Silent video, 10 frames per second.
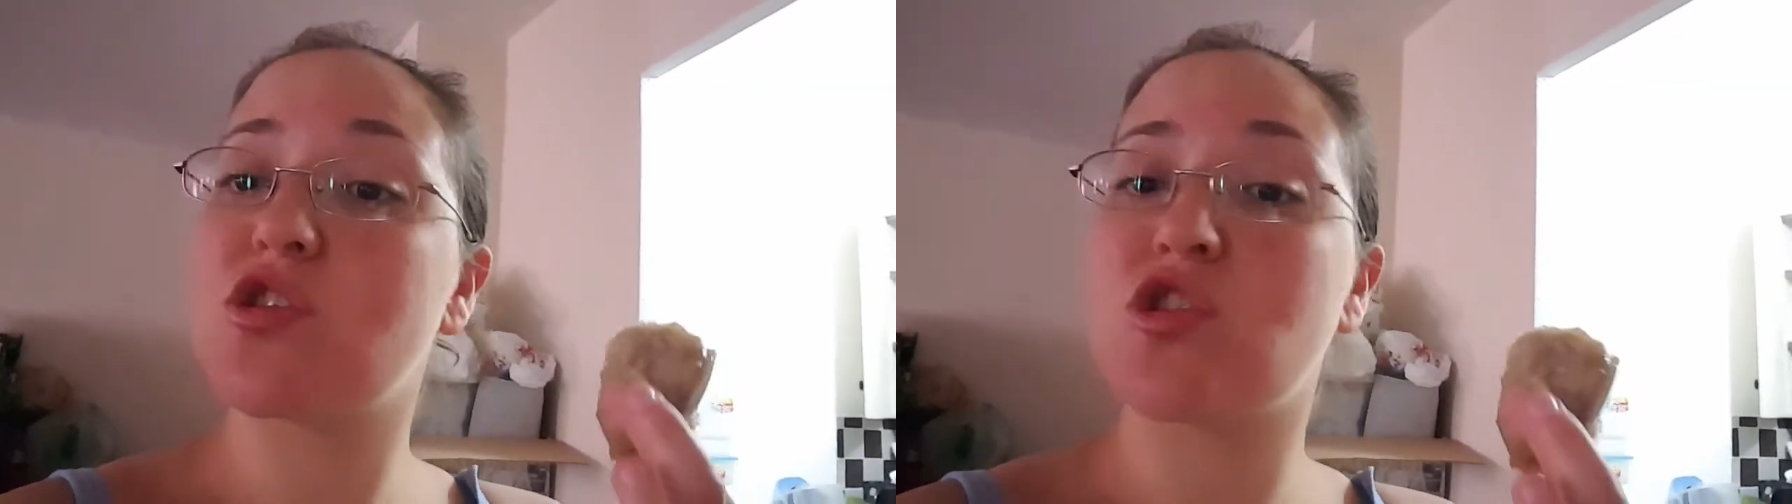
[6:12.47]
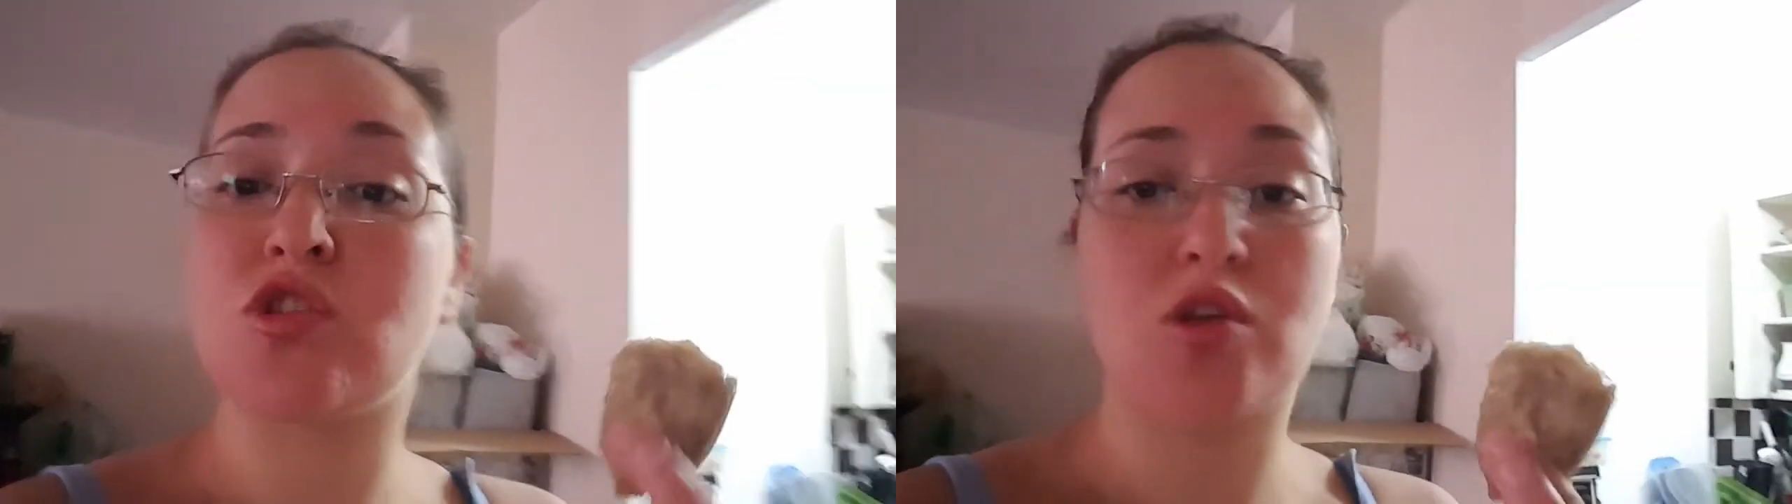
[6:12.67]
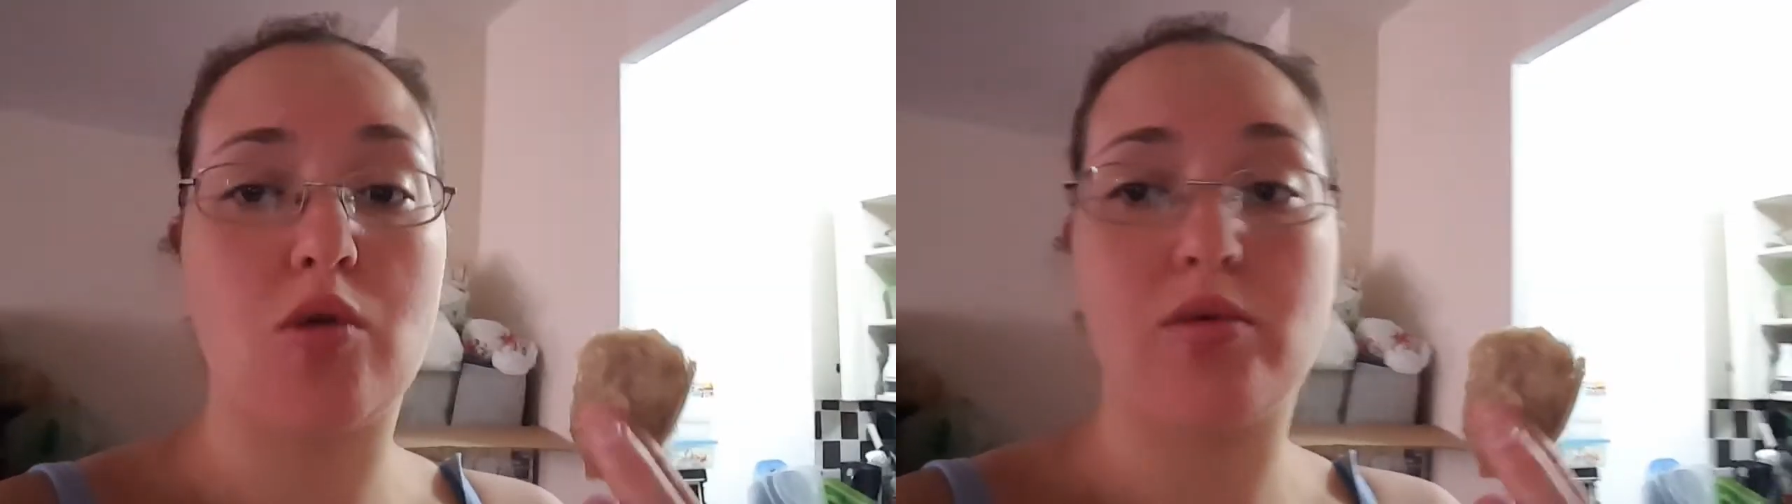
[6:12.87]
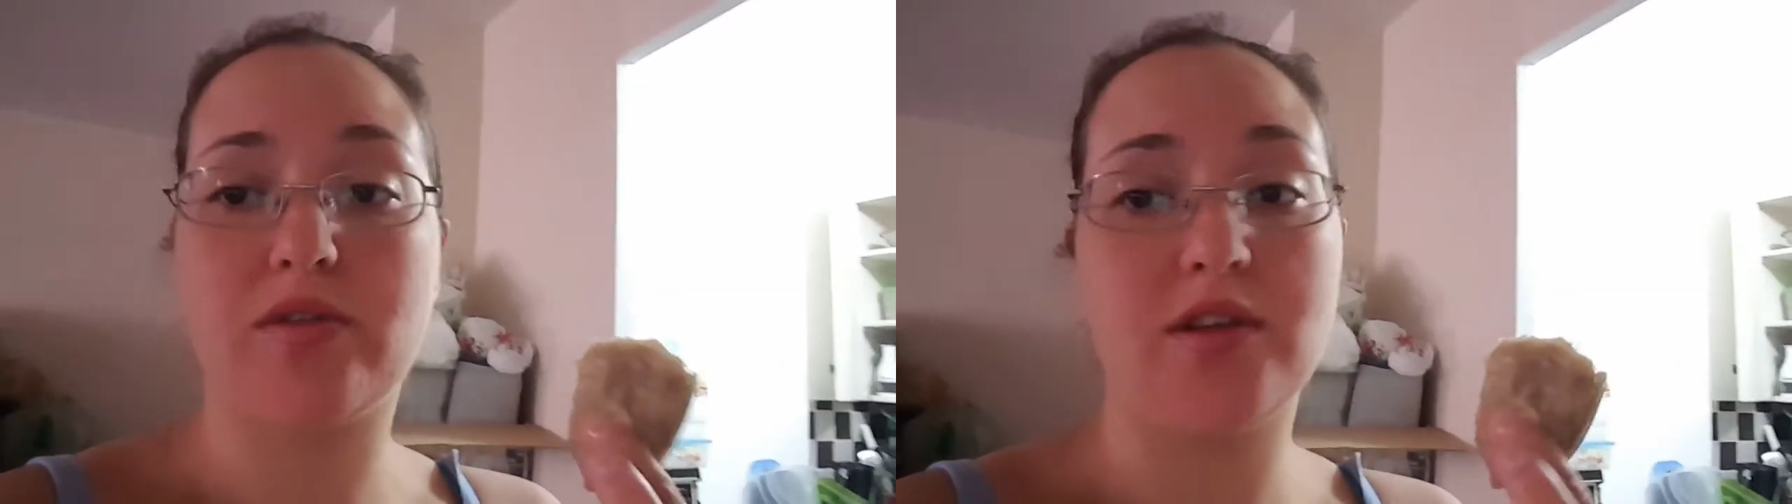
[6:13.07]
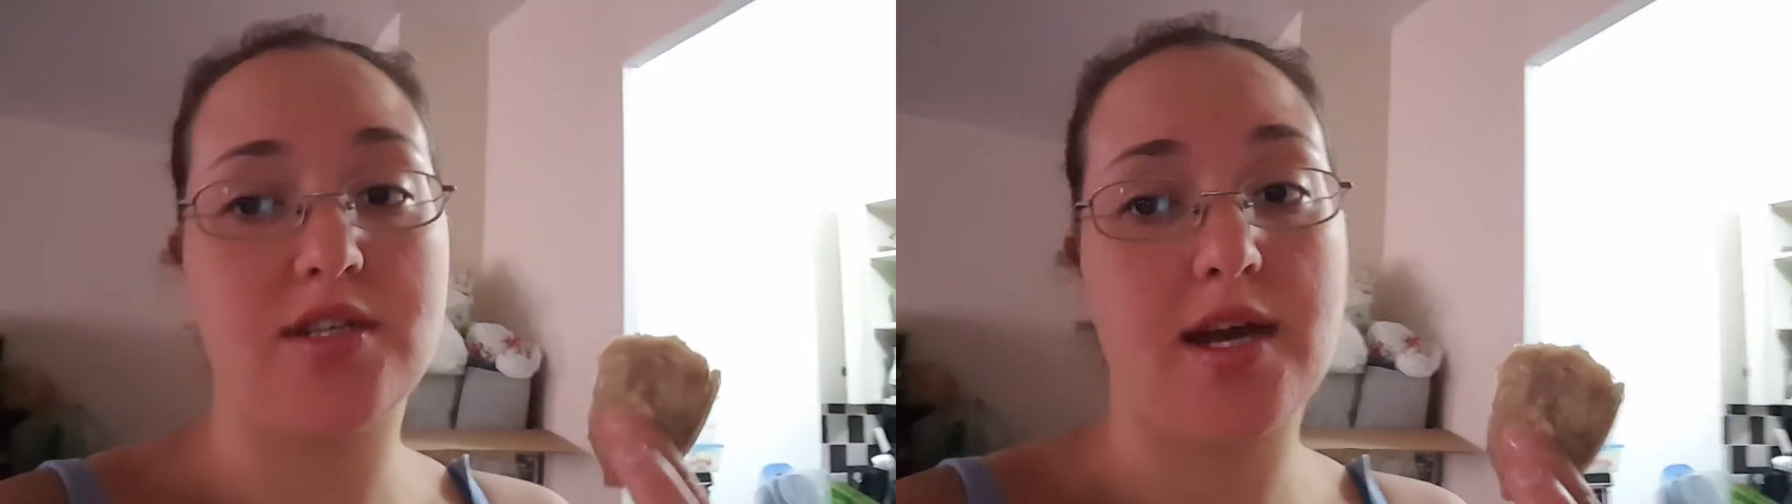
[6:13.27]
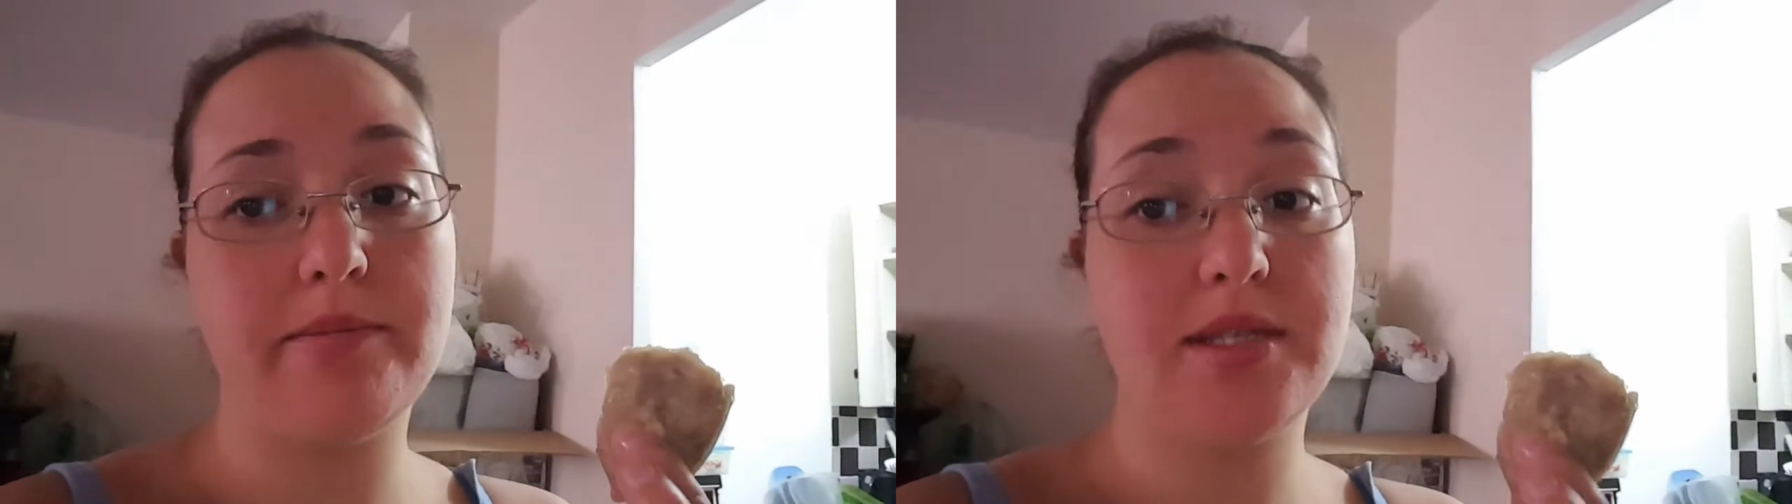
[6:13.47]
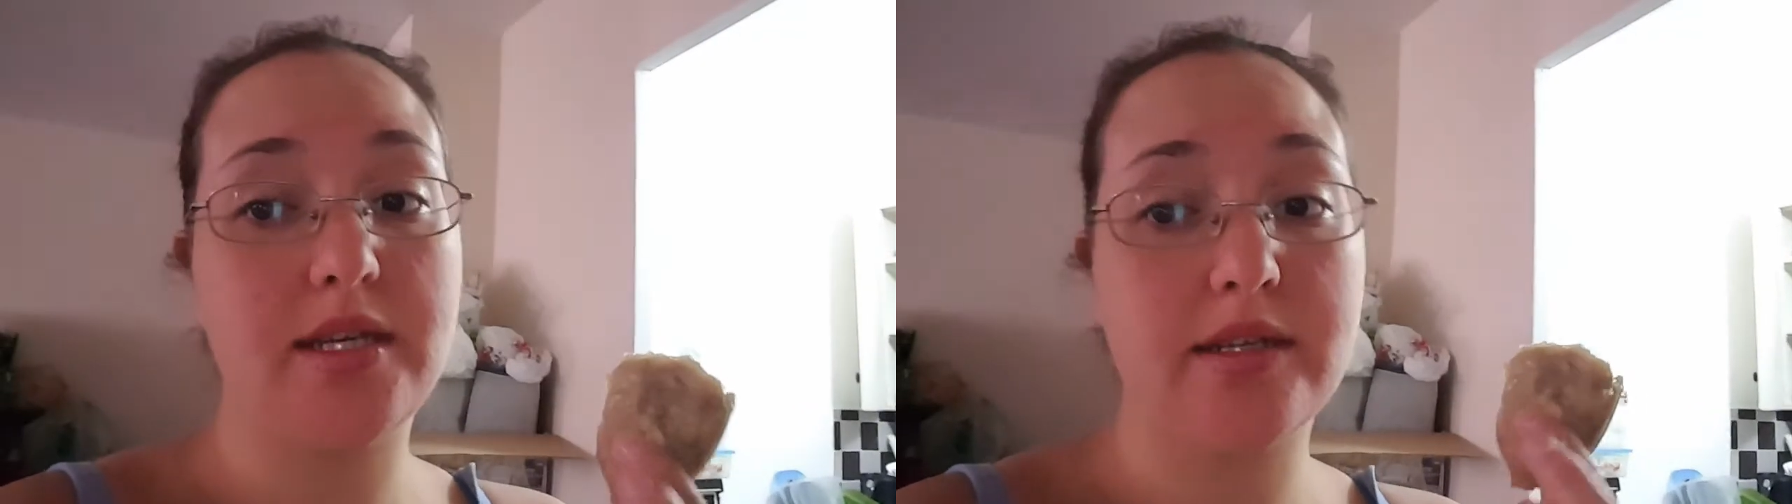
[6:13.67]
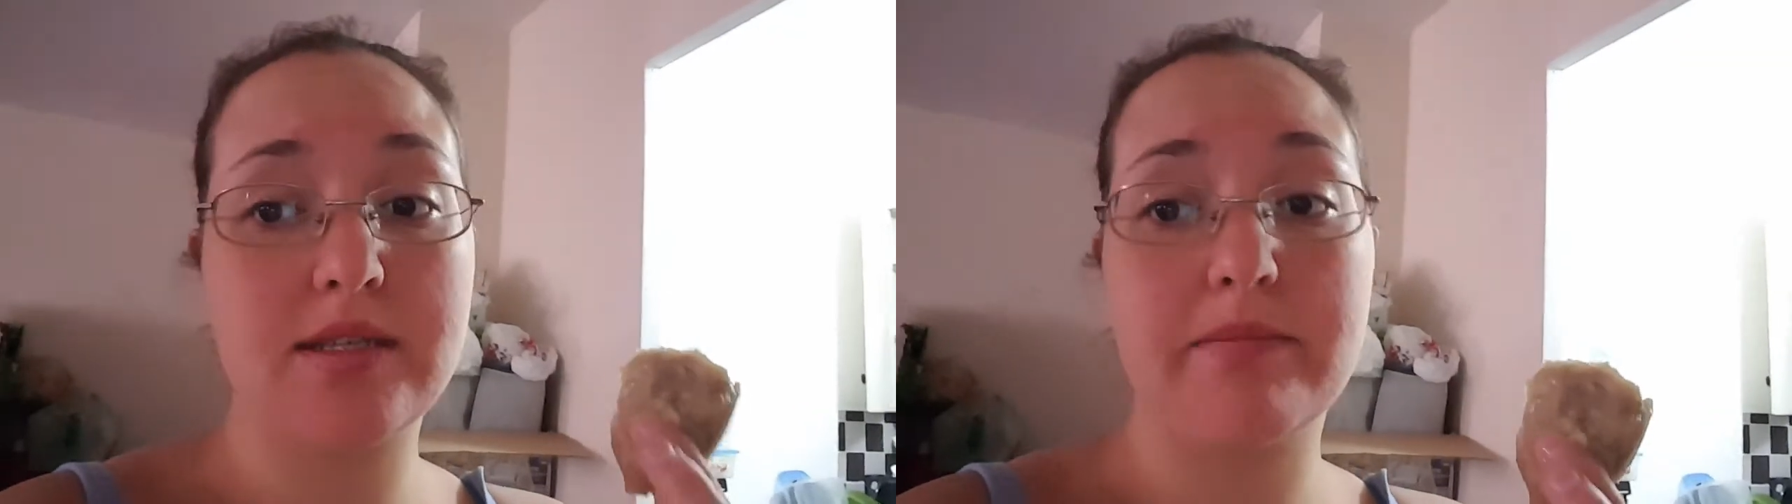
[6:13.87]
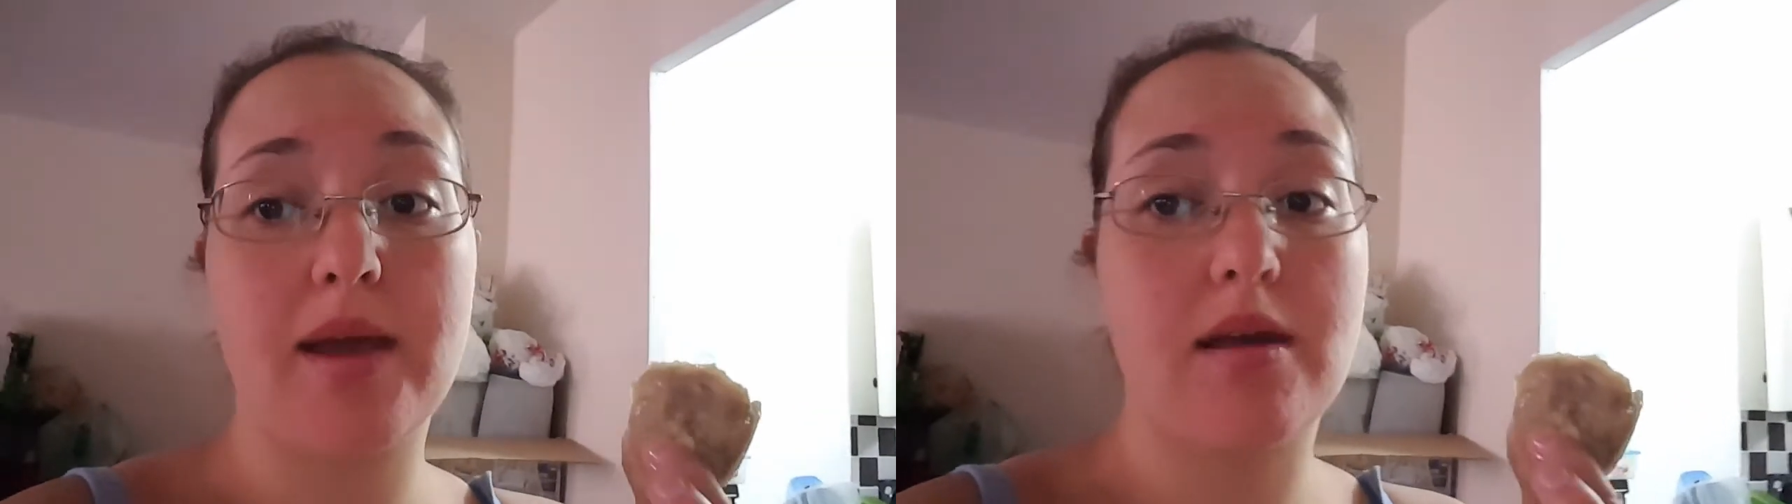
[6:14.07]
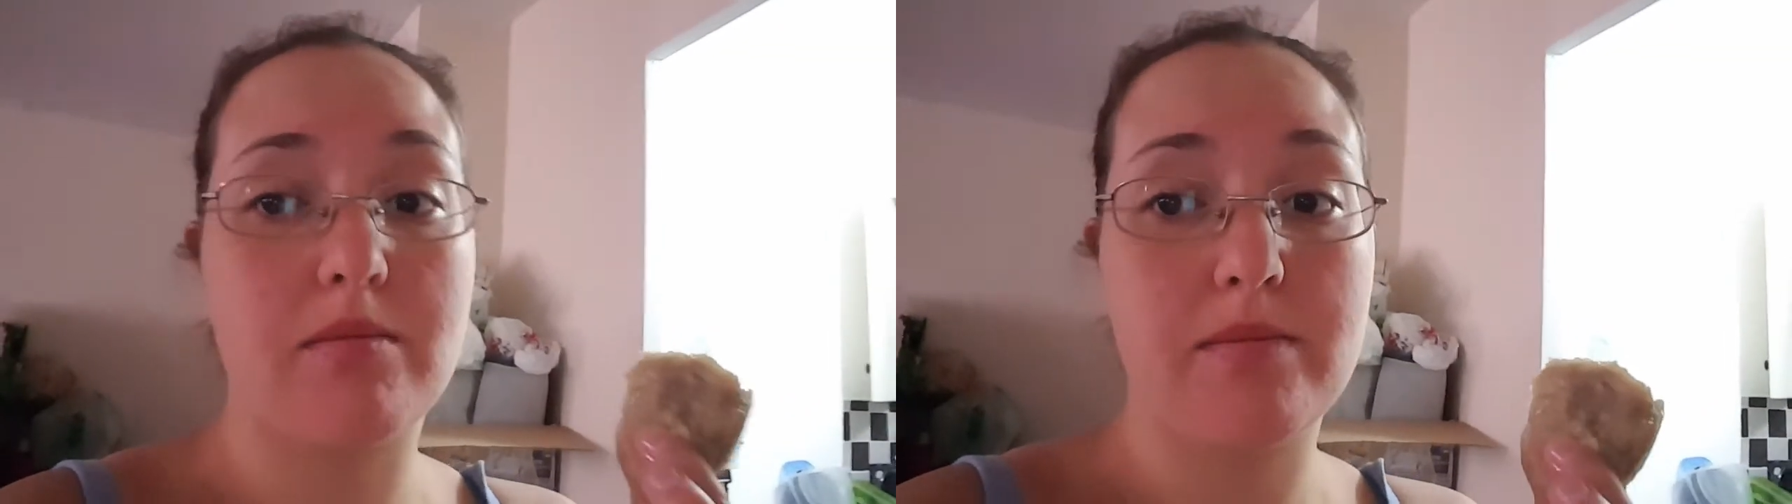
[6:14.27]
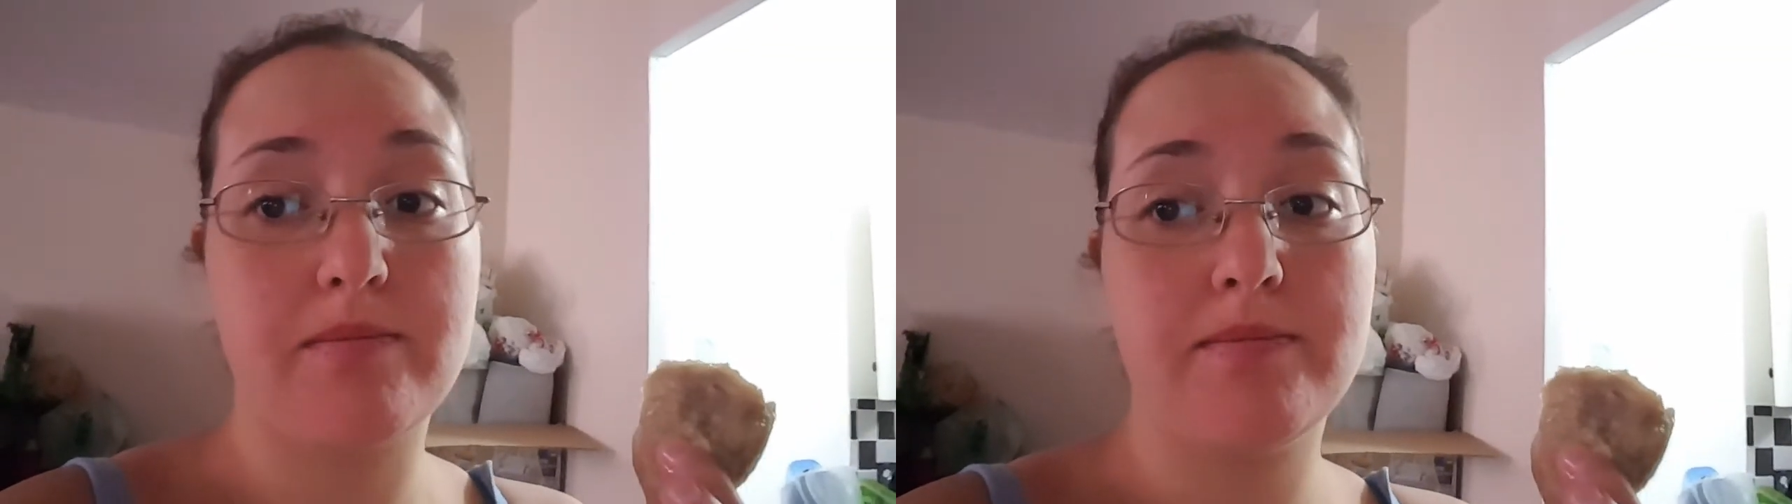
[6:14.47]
and so worth the time it takes to make